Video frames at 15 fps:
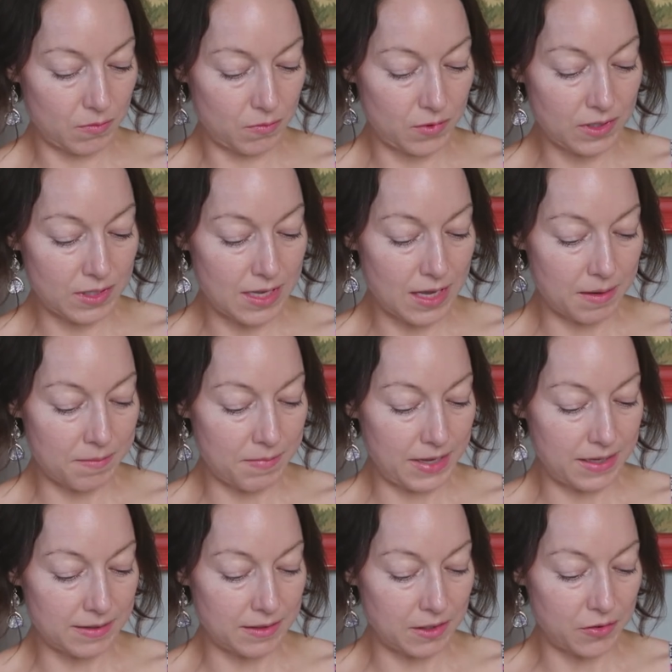
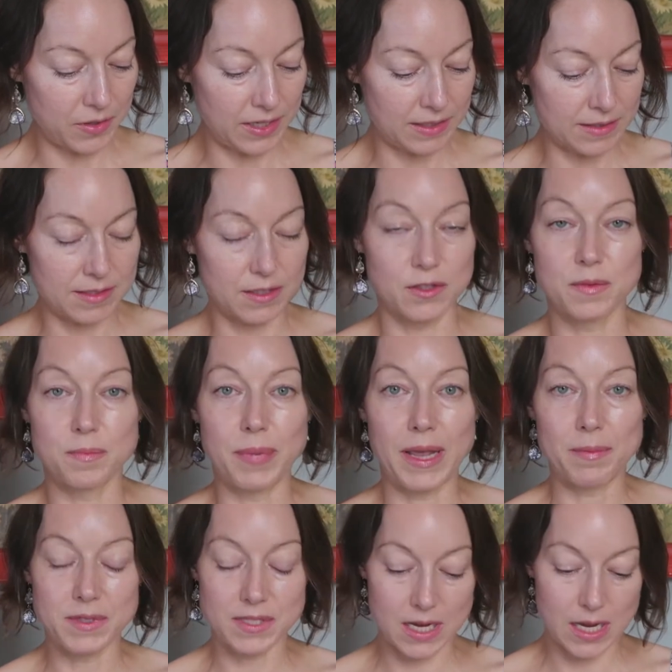amazing ingredients. There's
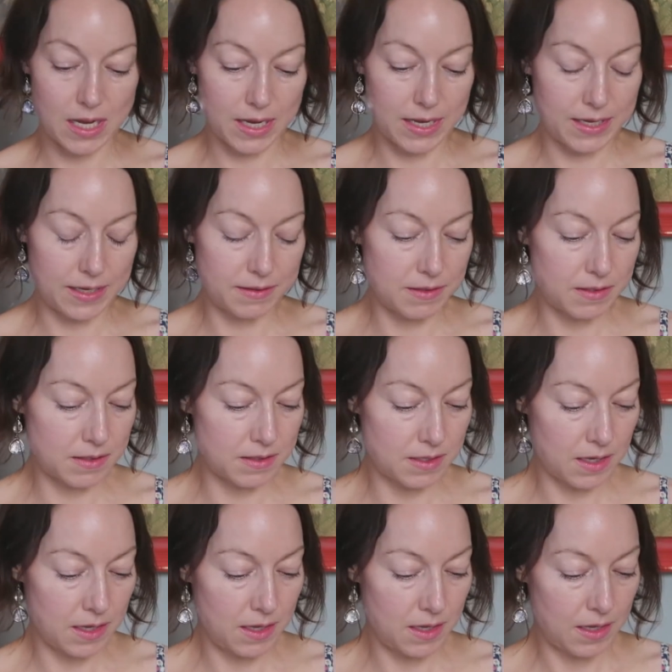
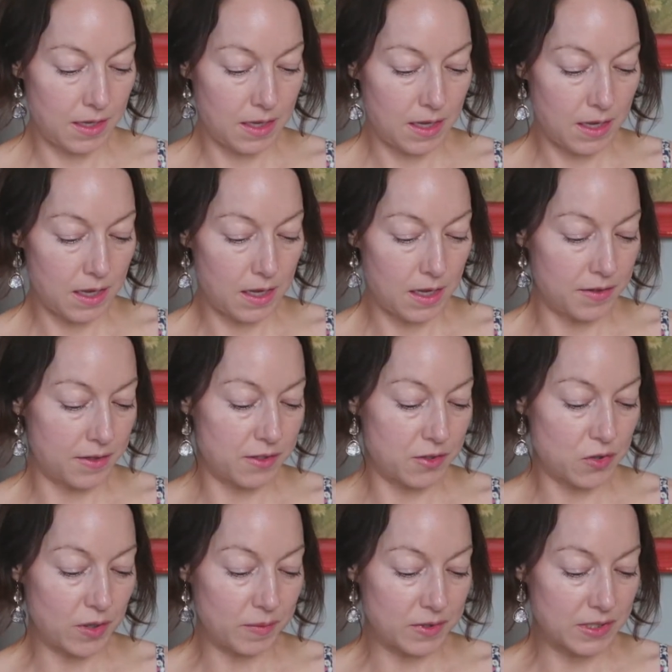peptides. The
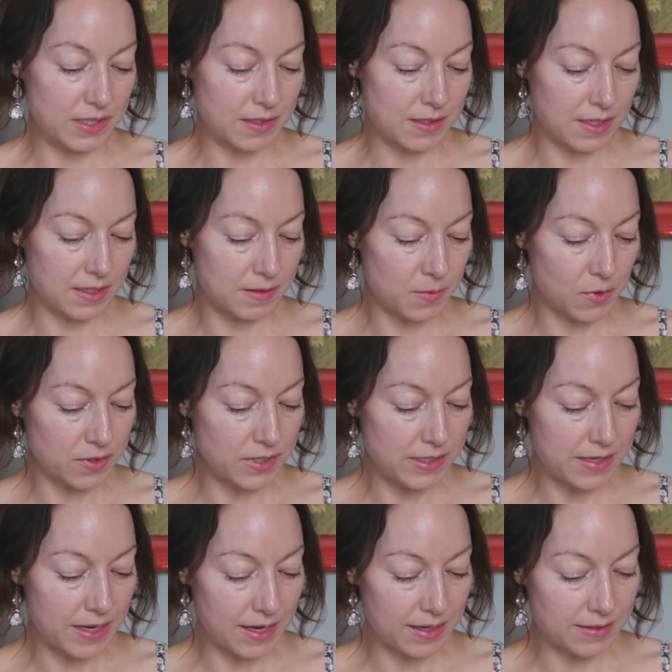description says
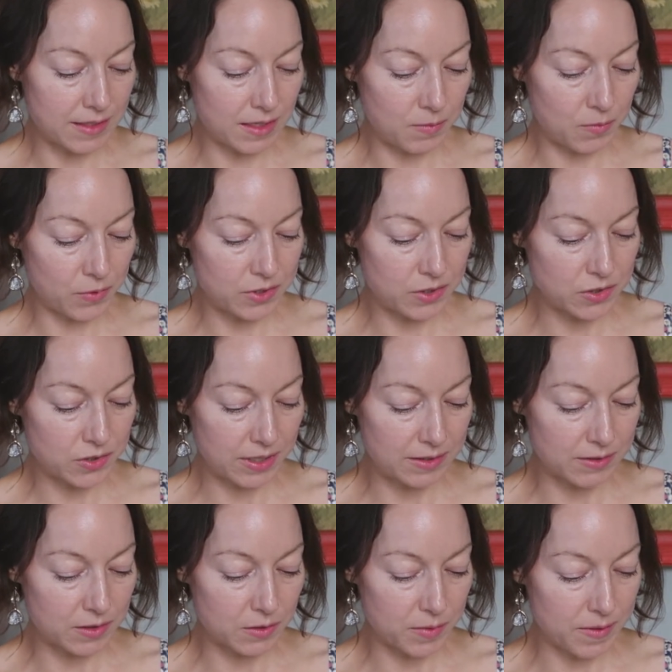multitasking
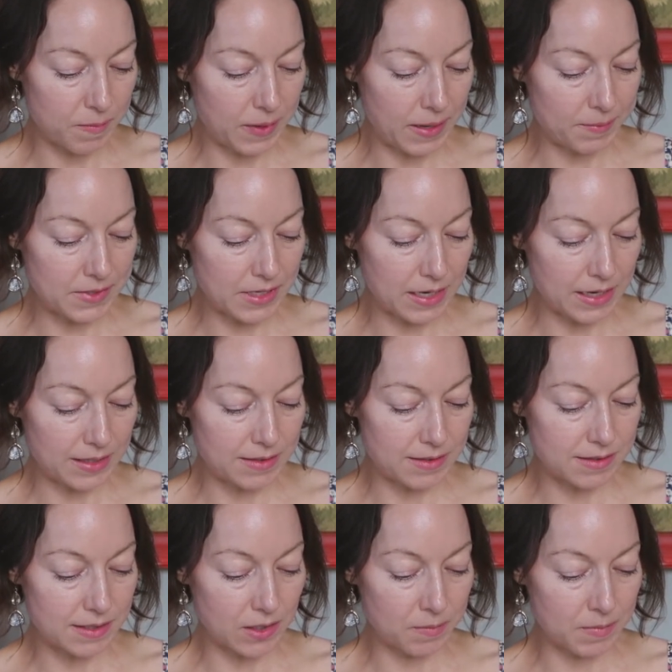moisturizer with
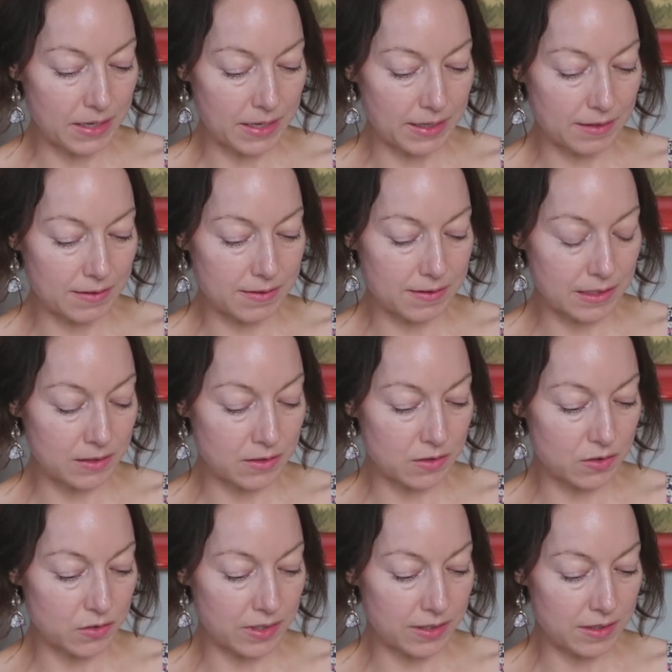peptides, ceramides,
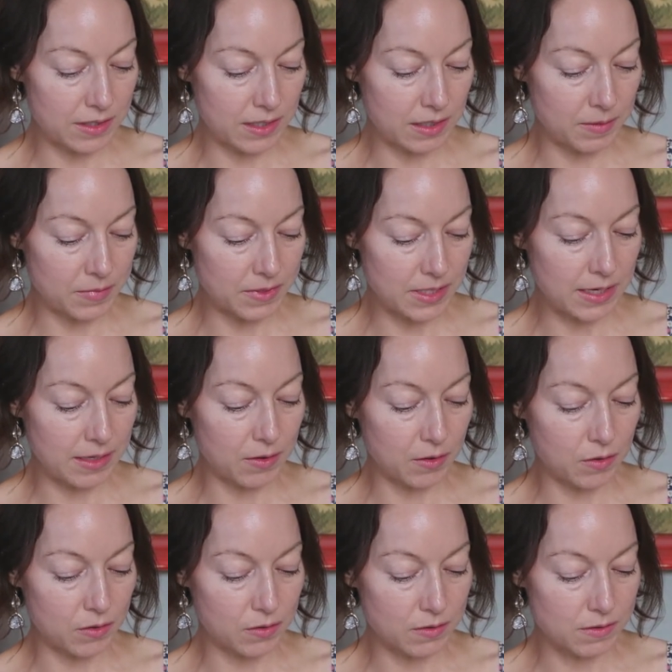skin strengthening
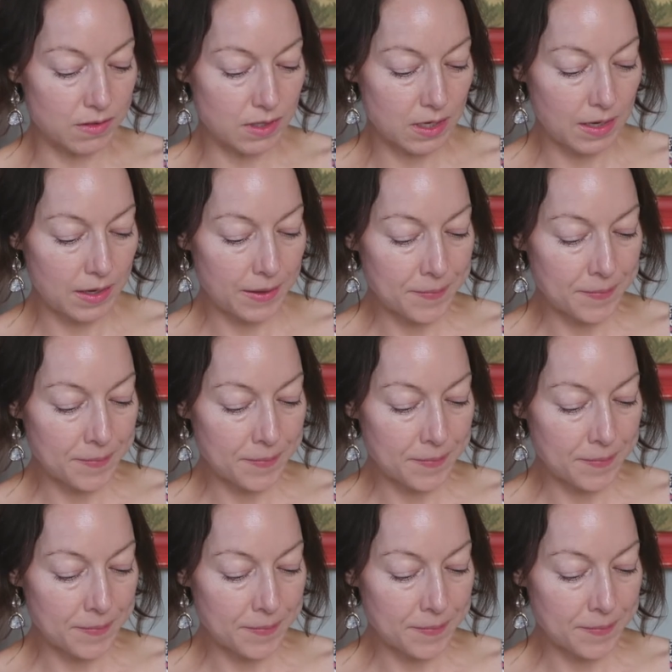botanicals,